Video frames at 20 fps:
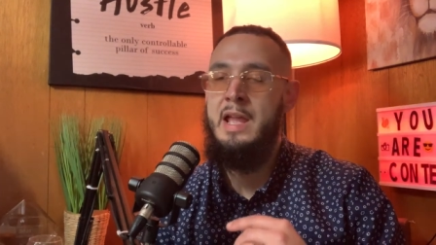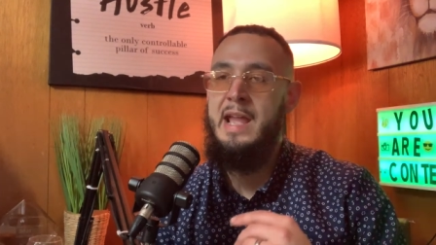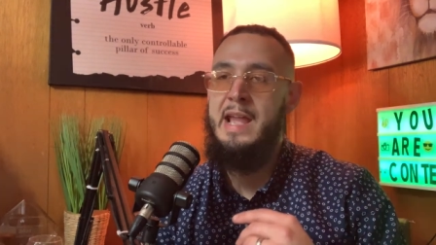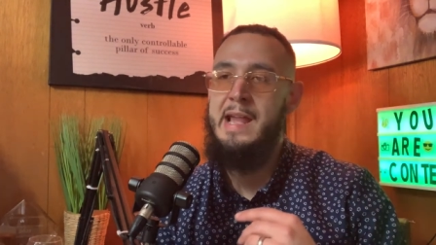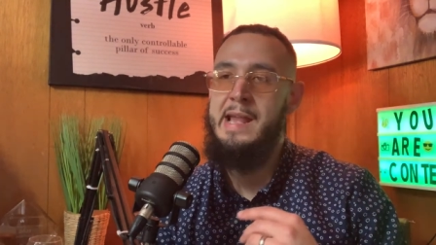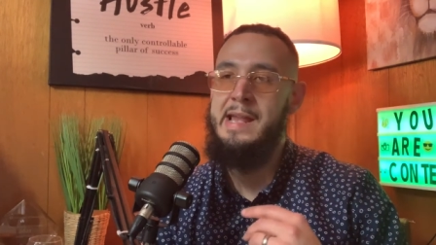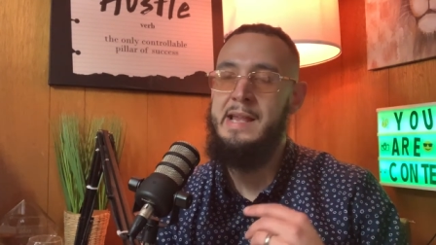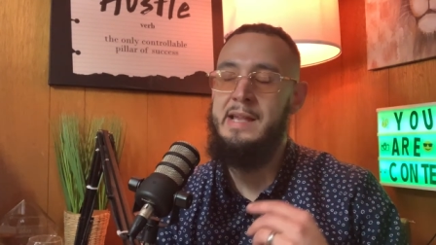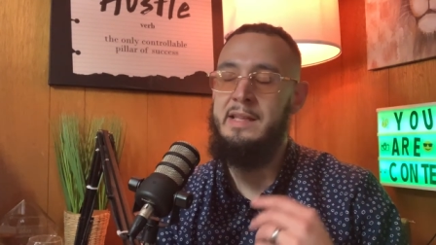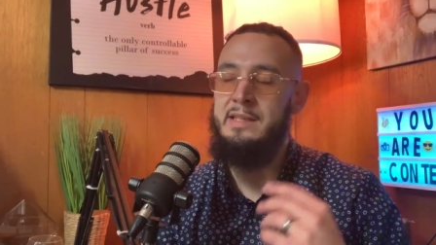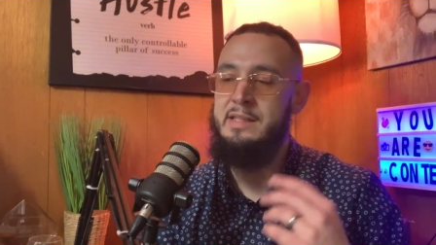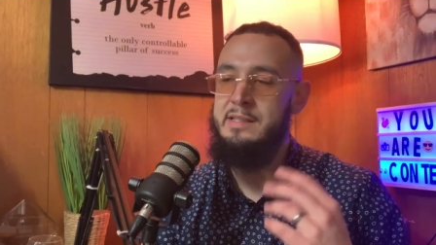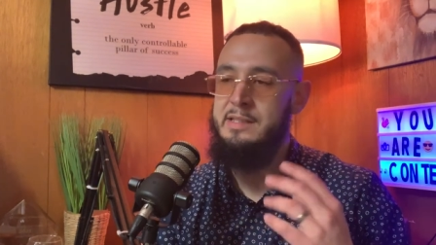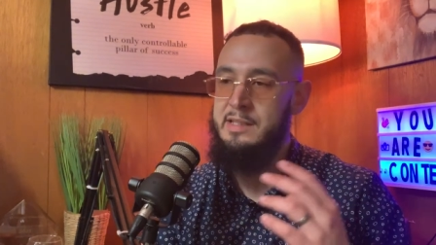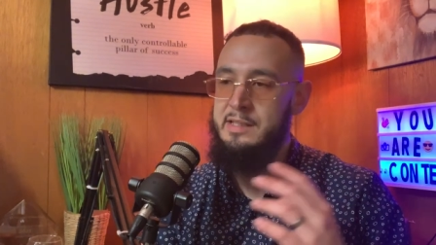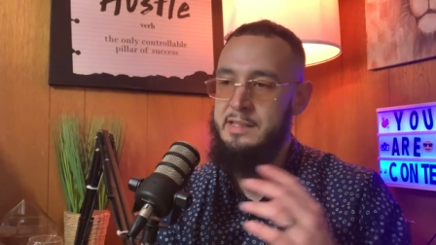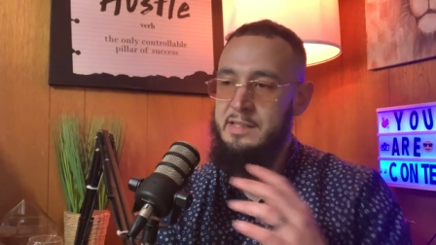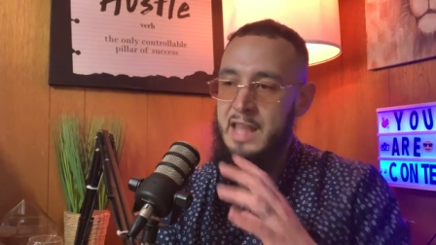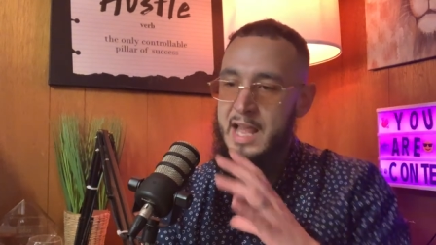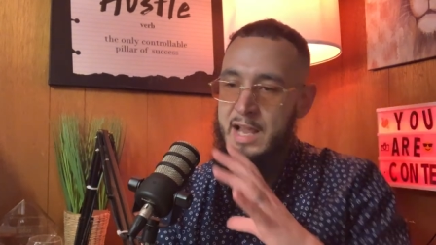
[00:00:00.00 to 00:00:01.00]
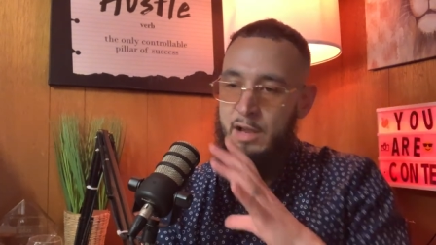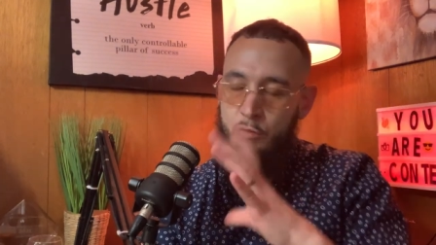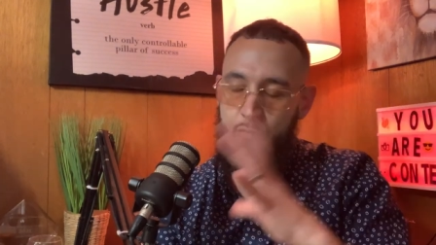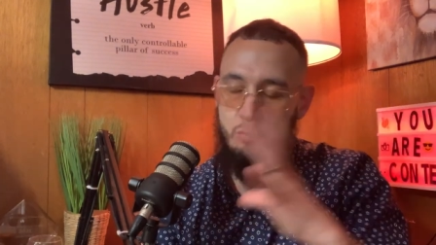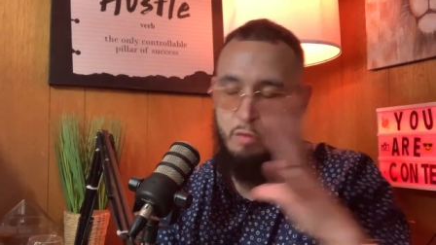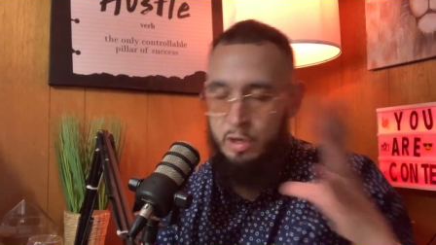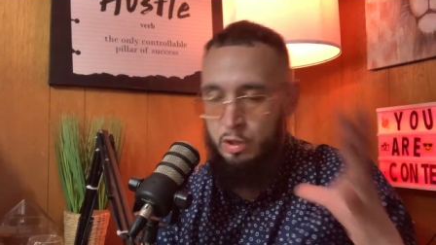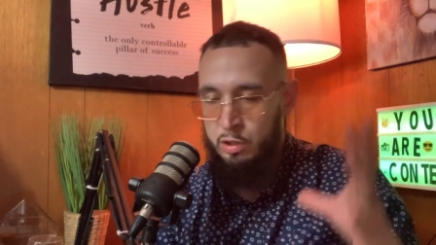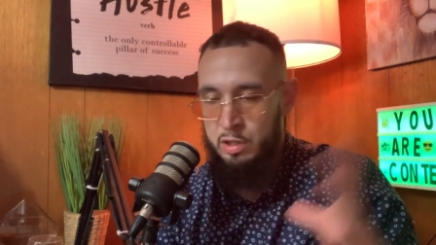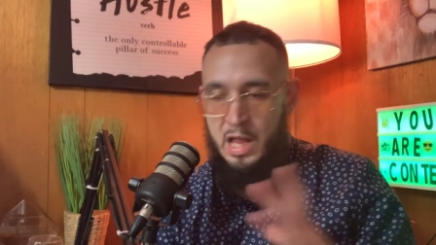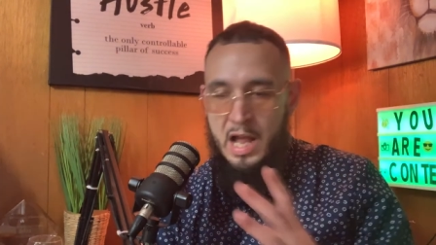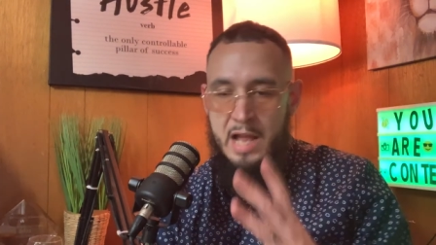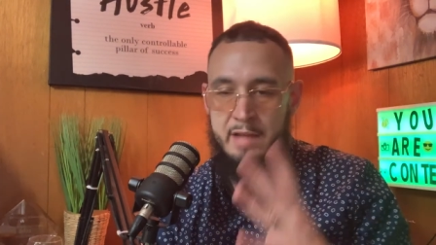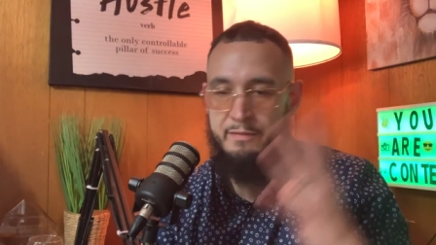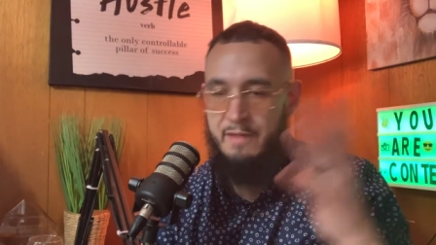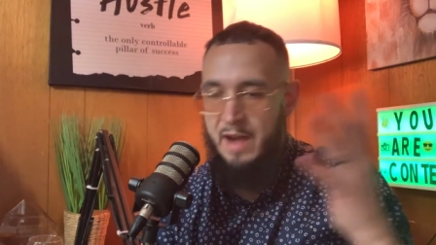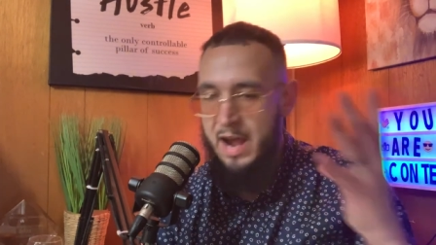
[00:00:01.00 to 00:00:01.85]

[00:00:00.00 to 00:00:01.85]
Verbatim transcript: and this is like real life